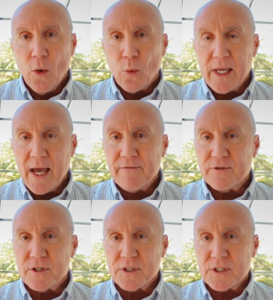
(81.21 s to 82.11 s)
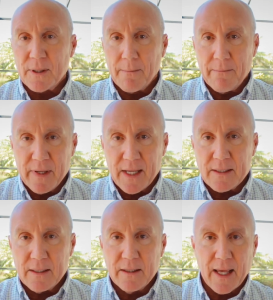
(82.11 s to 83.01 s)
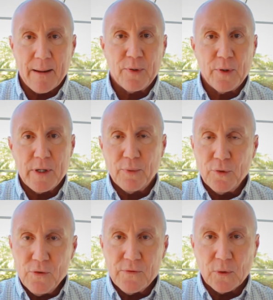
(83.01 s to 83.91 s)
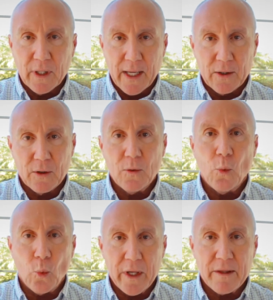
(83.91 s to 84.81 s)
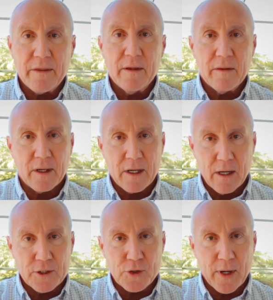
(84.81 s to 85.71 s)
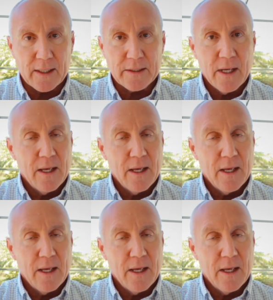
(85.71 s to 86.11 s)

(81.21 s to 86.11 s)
we have to submit that pre approval letter with the contract.